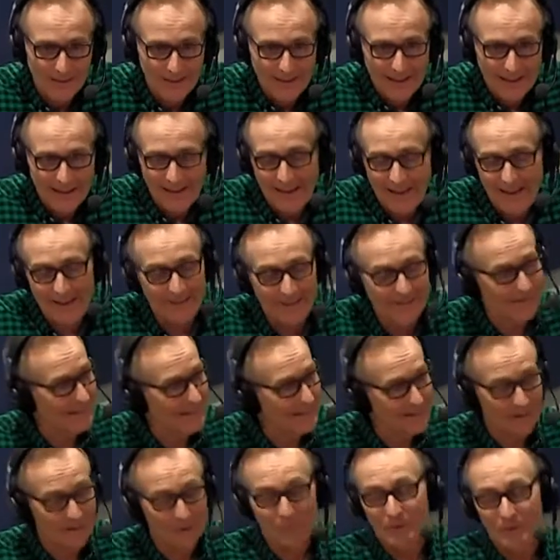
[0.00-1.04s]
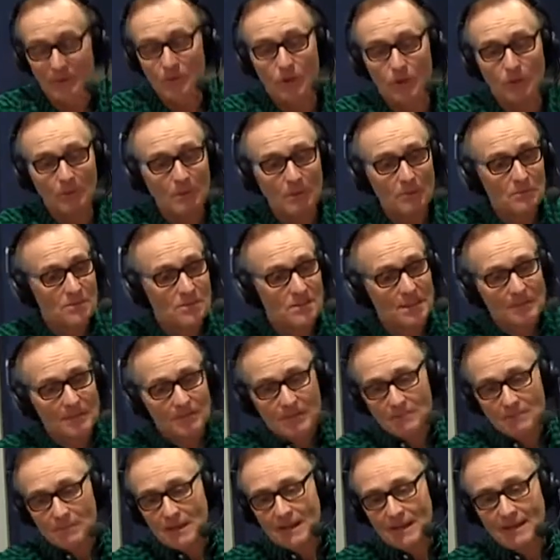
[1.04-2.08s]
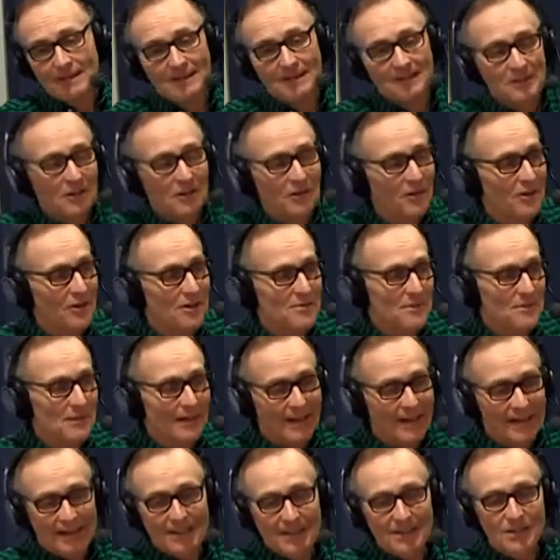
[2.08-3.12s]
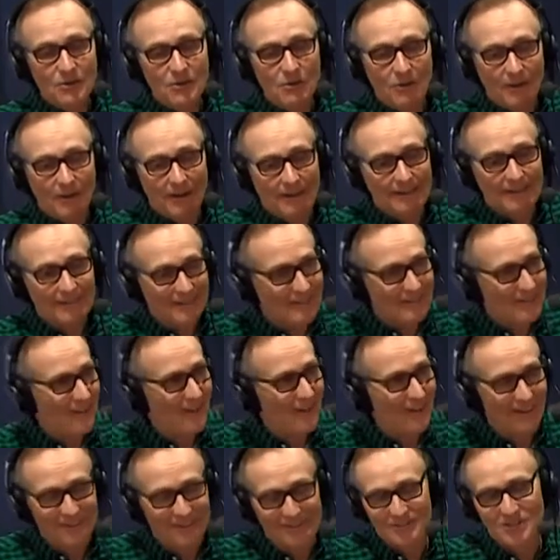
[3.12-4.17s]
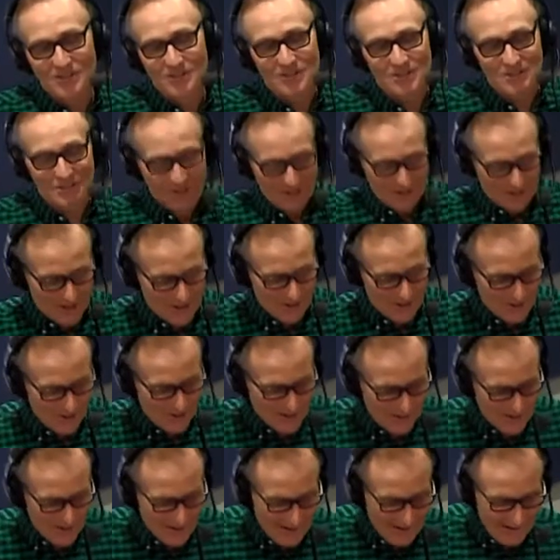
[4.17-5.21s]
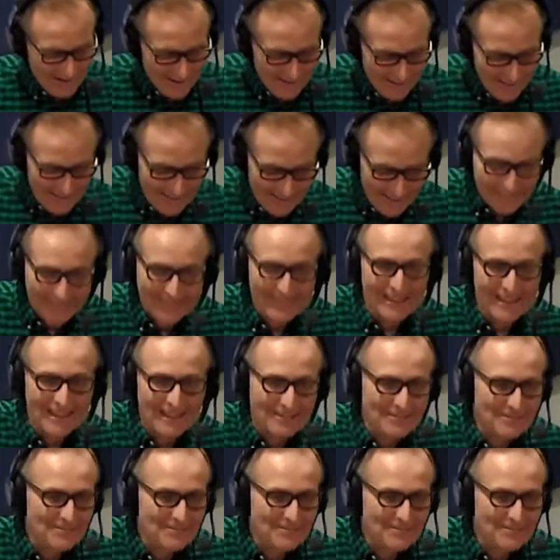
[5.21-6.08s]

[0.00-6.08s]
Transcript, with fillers: And, you know, when nobody was giving me any encouragement, I knew where I could call just to hear that line.